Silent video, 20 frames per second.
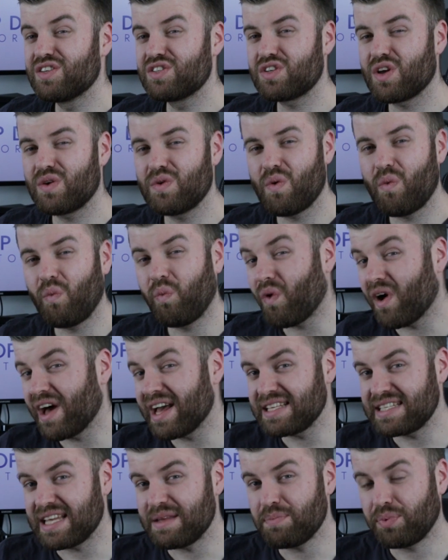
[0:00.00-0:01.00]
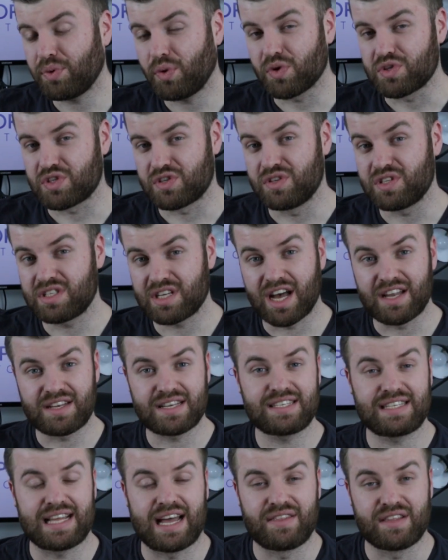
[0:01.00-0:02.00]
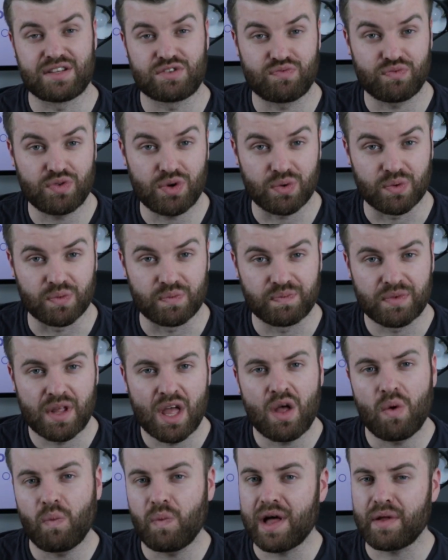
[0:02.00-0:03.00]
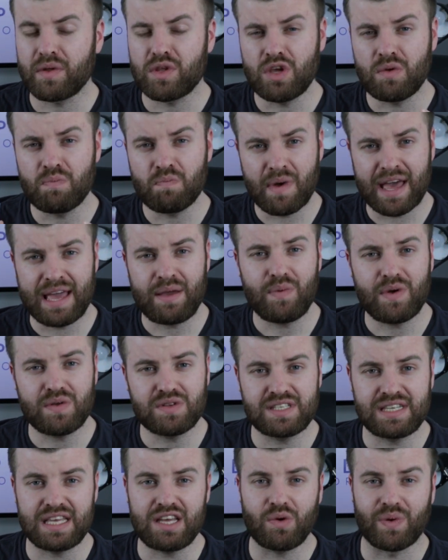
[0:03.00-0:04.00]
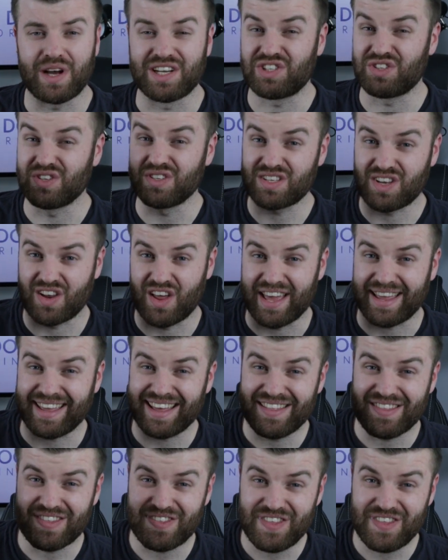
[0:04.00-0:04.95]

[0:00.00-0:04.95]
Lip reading: So why is it important to understand this rule? Well, you may well see questions like